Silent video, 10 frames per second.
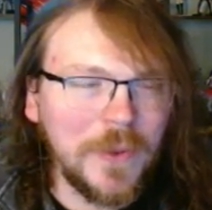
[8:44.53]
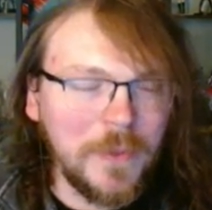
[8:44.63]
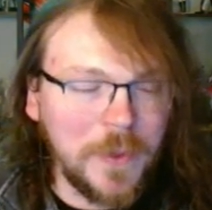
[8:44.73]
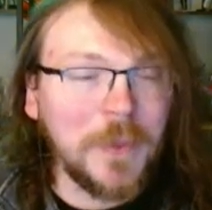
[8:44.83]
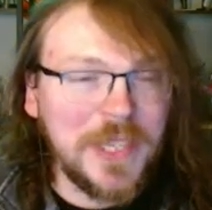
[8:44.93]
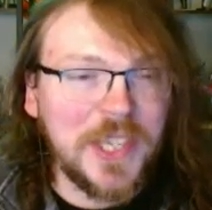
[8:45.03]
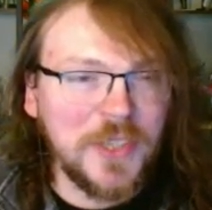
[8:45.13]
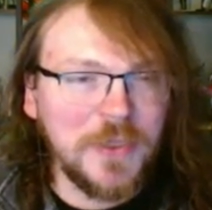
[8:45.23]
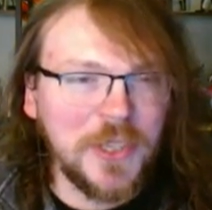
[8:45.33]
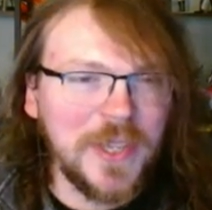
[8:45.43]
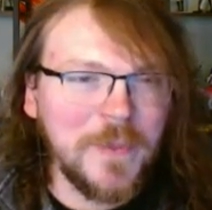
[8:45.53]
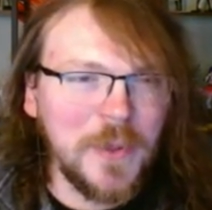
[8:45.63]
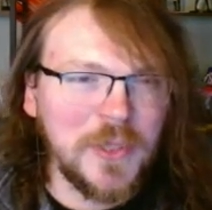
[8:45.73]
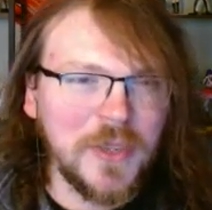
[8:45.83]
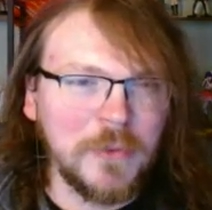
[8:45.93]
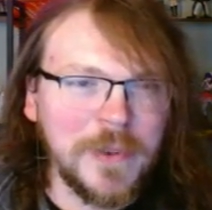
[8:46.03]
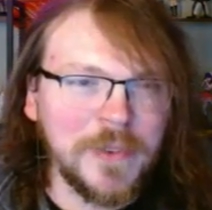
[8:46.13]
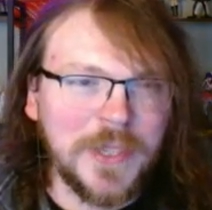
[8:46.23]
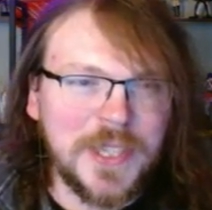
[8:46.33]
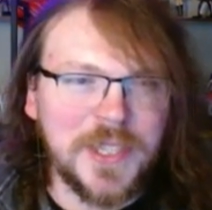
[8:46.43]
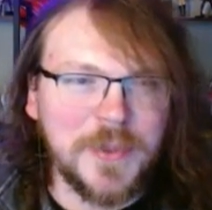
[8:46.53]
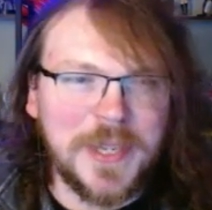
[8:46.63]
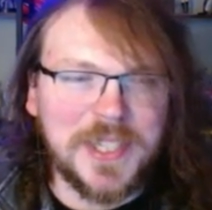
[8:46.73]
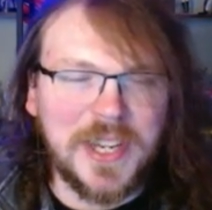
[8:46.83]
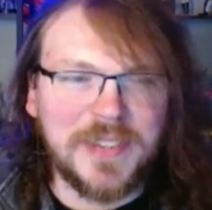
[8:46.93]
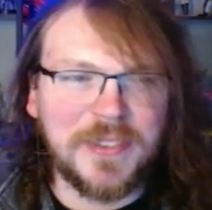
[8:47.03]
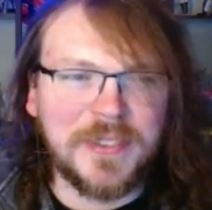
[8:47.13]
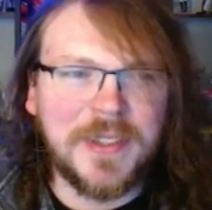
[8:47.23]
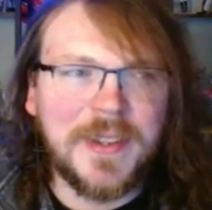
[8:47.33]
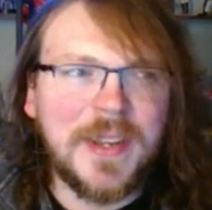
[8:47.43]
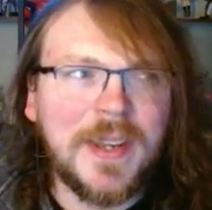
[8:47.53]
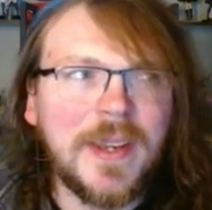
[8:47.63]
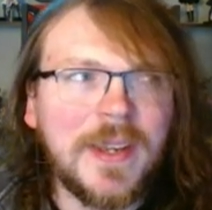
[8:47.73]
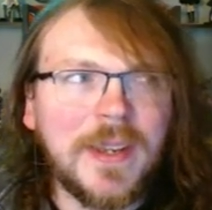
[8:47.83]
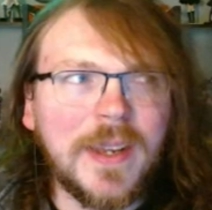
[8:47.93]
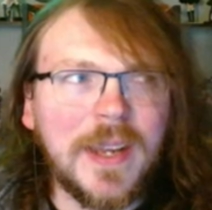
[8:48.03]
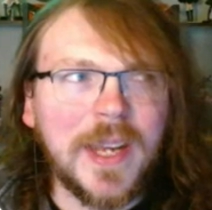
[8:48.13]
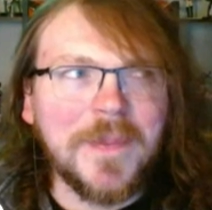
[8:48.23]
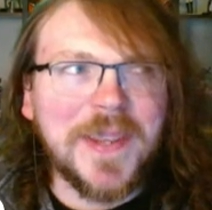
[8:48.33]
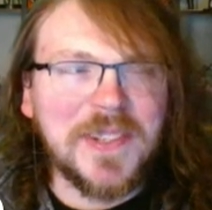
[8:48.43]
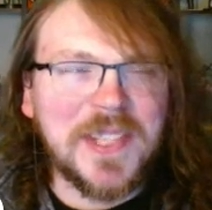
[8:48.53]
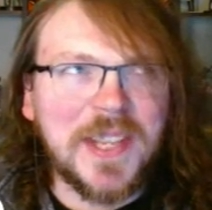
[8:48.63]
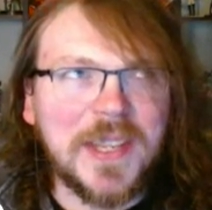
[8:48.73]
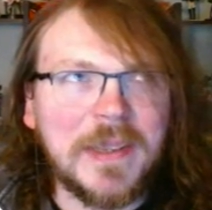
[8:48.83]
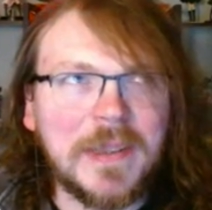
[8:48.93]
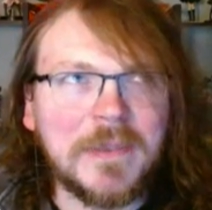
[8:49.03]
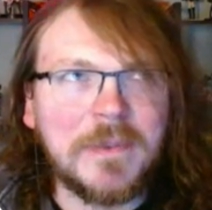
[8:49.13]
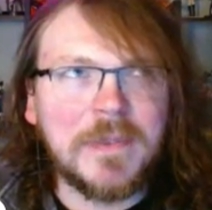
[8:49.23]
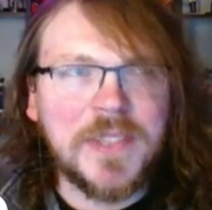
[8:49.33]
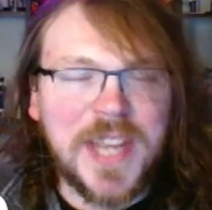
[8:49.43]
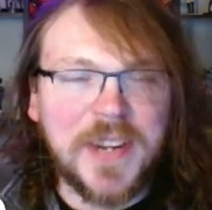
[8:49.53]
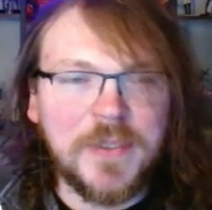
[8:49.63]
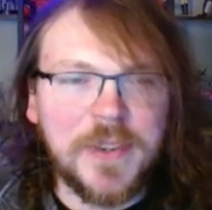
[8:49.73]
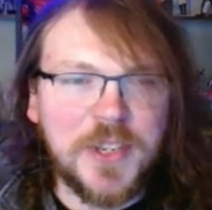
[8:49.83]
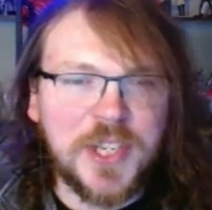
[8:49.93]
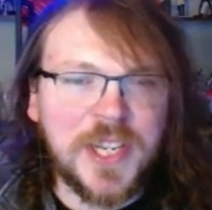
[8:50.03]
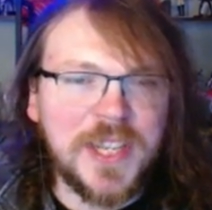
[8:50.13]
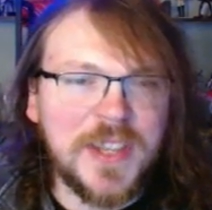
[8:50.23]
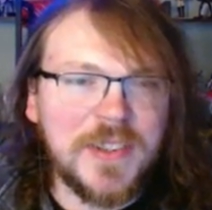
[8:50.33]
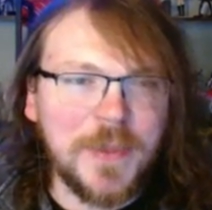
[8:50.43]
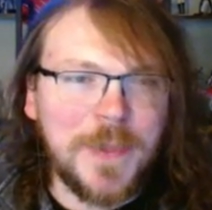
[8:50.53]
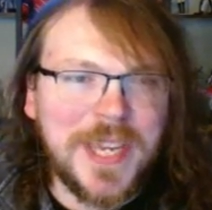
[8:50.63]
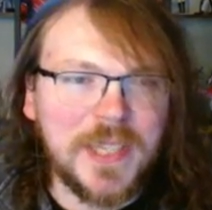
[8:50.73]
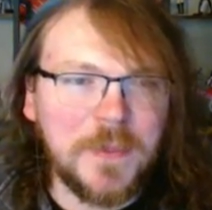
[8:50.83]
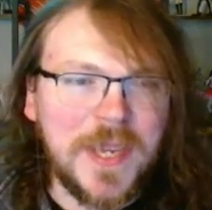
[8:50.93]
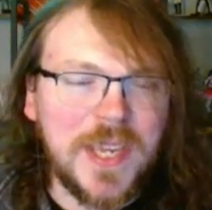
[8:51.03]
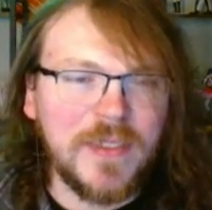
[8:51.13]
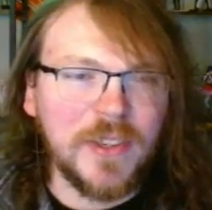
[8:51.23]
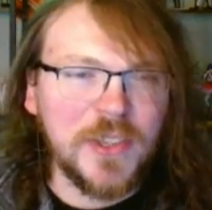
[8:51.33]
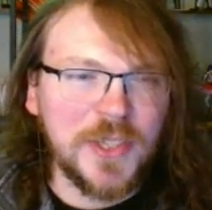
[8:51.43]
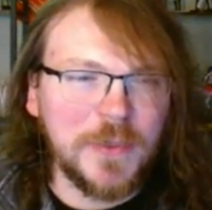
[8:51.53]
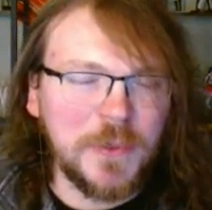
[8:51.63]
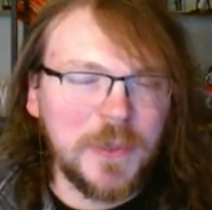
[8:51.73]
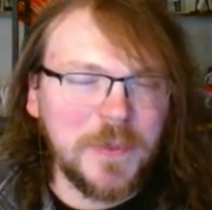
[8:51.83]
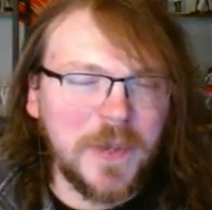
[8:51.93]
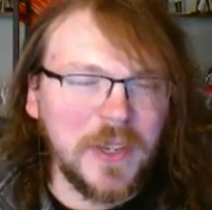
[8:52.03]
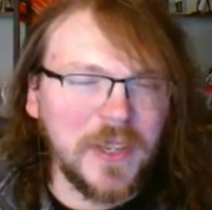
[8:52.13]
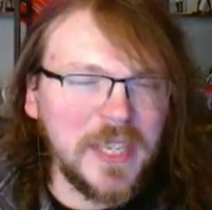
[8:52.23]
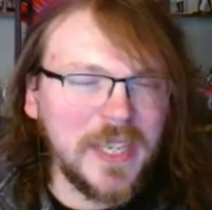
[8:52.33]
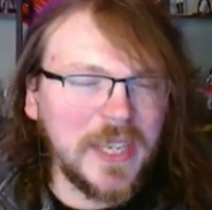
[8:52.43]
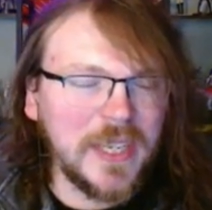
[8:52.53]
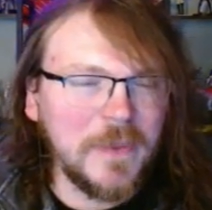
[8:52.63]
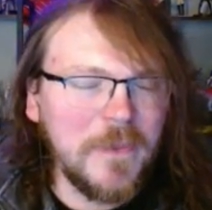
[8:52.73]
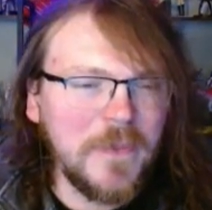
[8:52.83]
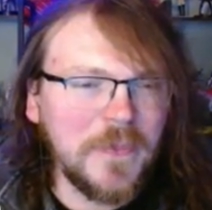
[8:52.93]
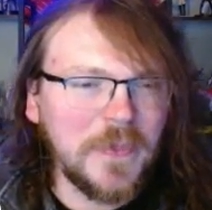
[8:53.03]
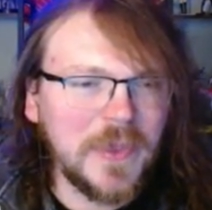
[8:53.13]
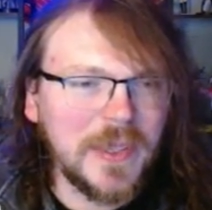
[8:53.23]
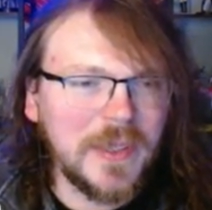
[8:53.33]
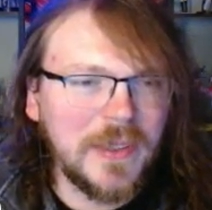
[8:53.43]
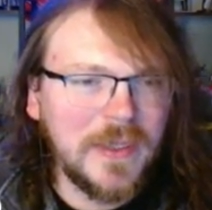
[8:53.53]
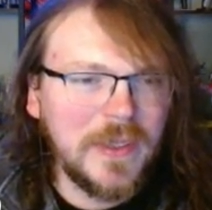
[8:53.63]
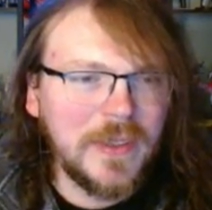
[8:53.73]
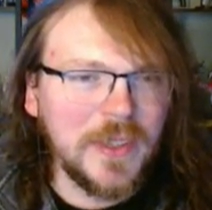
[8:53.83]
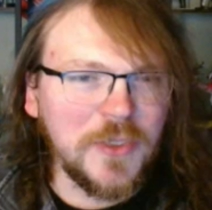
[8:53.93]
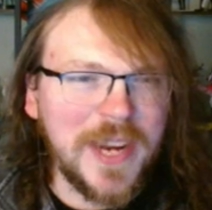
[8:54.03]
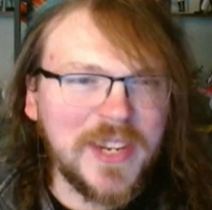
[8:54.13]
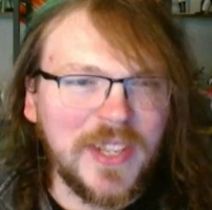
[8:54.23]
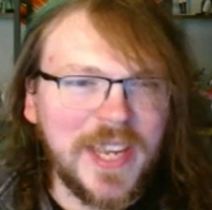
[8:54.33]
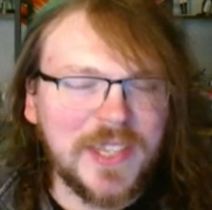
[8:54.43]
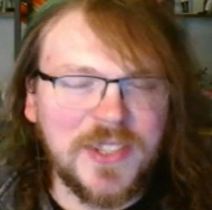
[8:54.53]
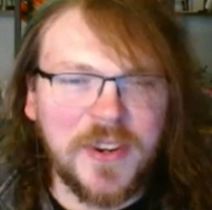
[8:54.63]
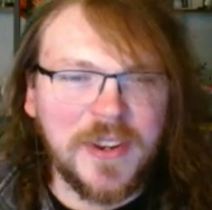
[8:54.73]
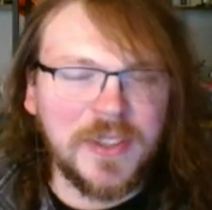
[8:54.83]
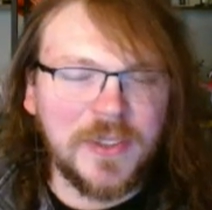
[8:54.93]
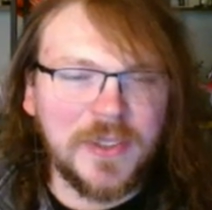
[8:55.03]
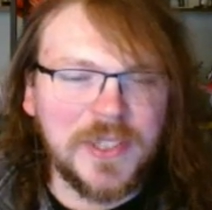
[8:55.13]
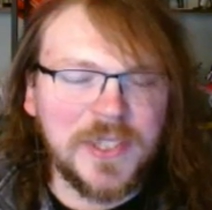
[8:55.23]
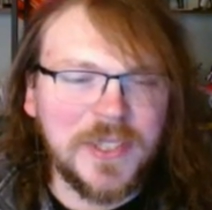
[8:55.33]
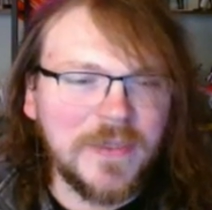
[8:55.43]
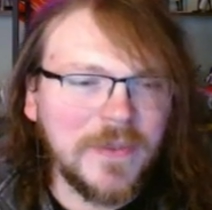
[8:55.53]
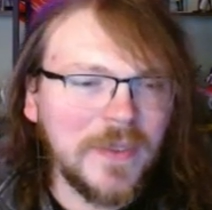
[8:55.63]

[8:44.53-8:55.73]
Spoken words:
PlayStation original that most of the re-releases are based off of. There's the Saturn version, and then there's the PSP version, which was part of the Dracula X Chronicles.